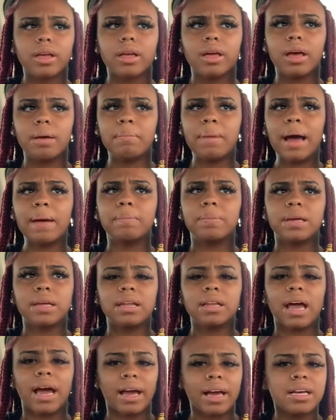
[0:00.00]
it might be
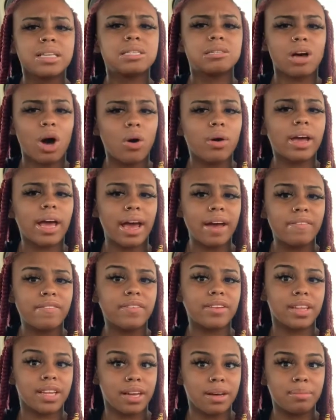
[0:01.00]
like it's okay
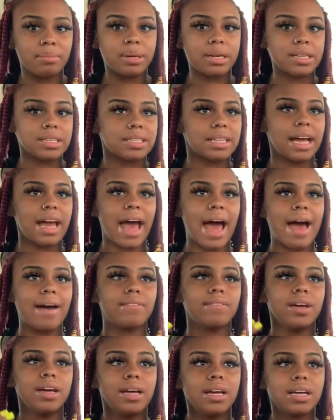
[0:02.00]
for them because they
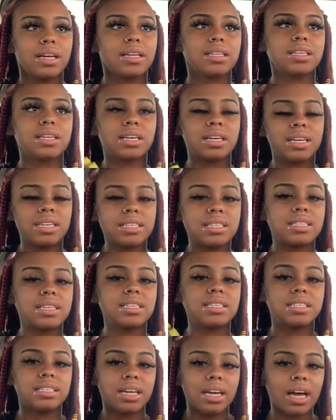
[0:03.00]
have
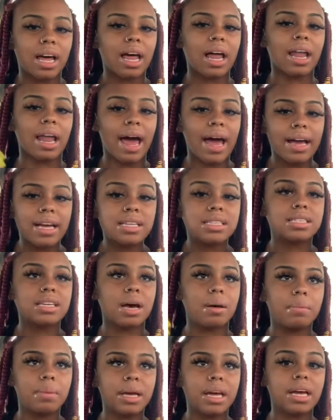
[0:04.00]
consistent clients
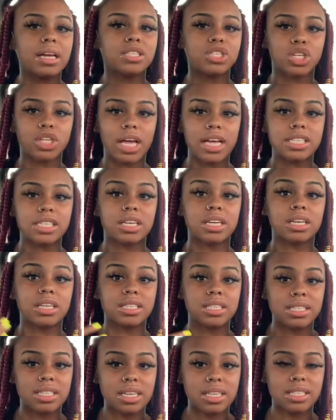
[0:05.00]
coming in so that's a
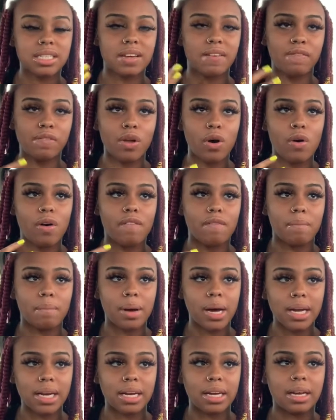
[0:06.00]
consistent flow of
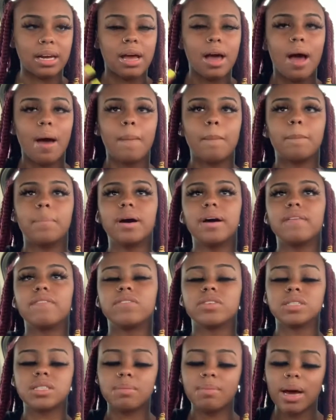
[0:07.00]
money but
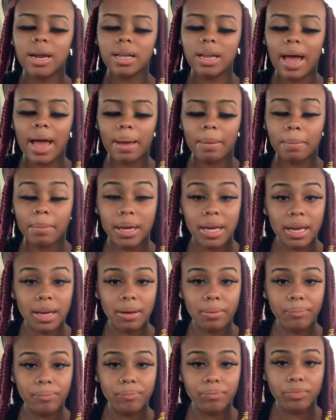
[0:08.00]
for somebody like
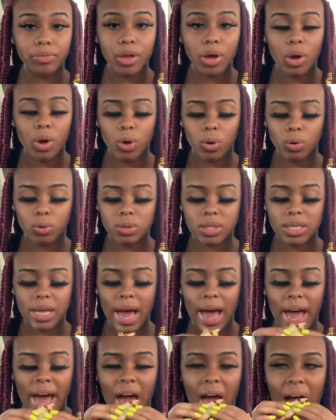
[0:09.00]
me who's
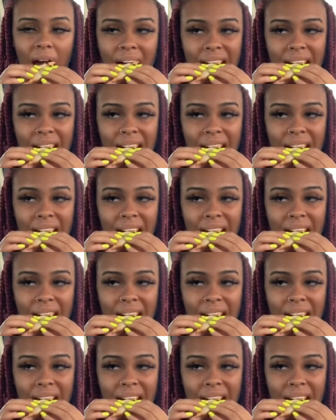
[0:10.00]
like